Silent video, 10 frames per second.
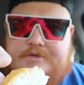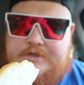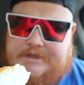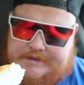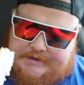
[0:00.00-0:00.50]

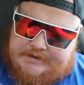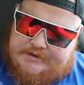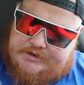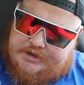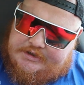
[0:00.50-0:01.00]
cheese
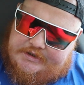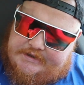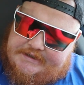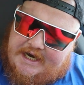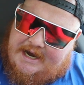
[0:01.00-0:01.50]
stuck to
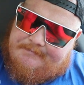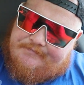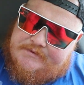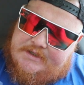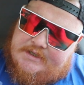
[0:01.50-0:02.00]
the top.
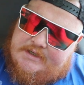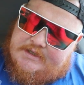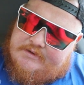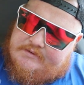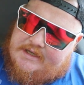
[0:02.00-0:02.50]

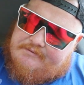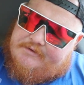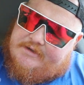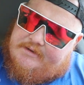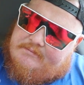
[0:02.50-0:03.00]
Not
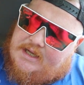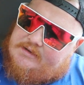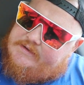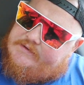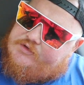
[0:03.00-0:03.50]
really
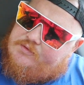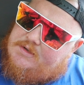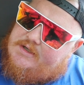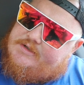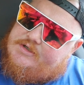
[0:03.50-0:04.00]
melted too
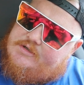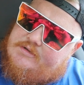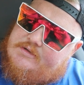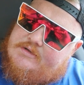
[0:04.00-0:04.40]
much.